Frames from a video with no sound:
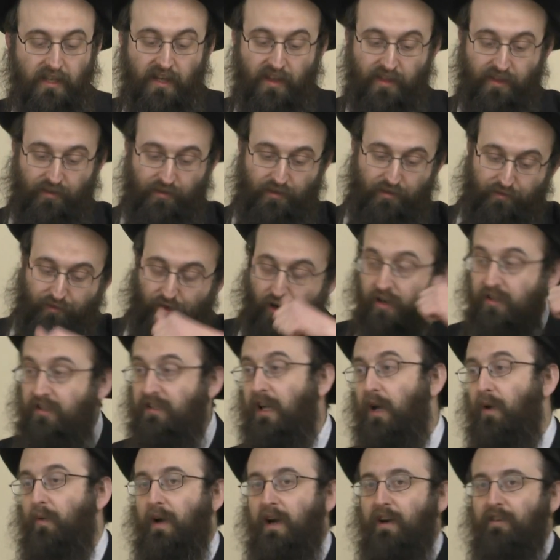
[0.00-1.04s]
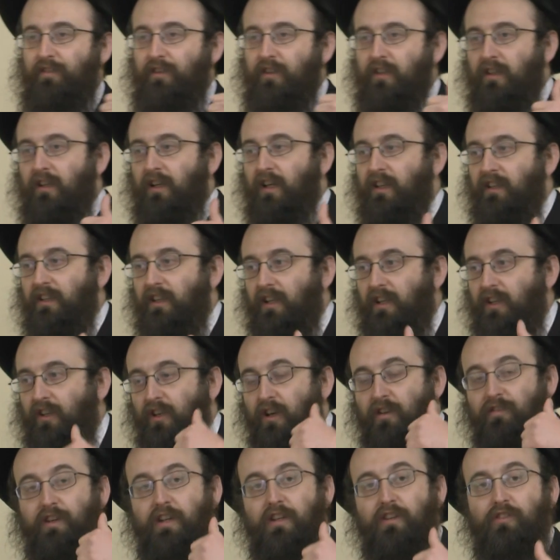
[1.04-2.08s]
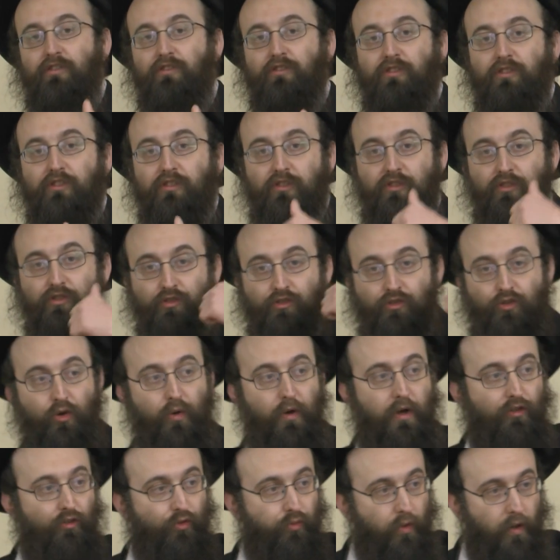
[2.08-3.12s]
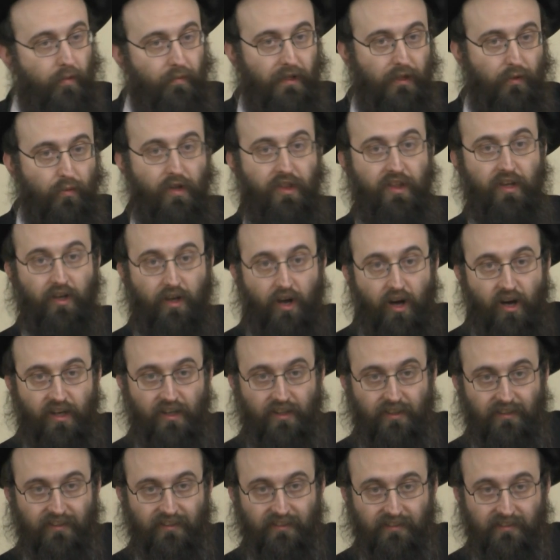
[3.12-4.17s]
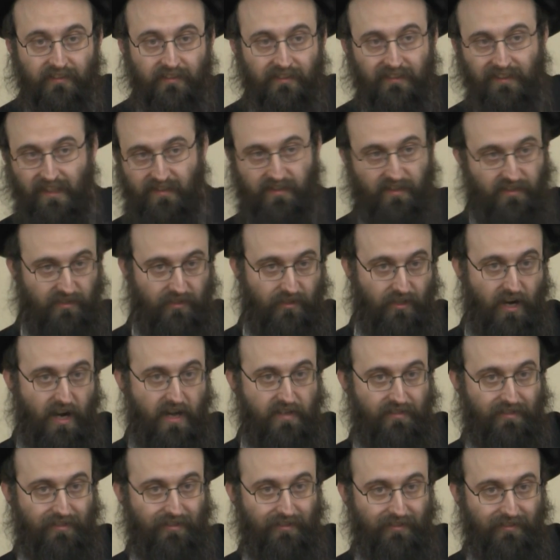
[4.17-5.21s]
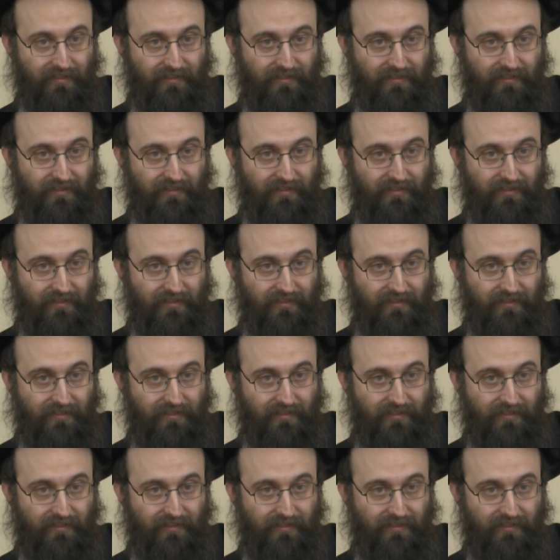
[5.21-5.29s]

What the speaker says: The reverse, however, a Yichud of a Jewish woman with a Goy, that's Isser D'Oraisa.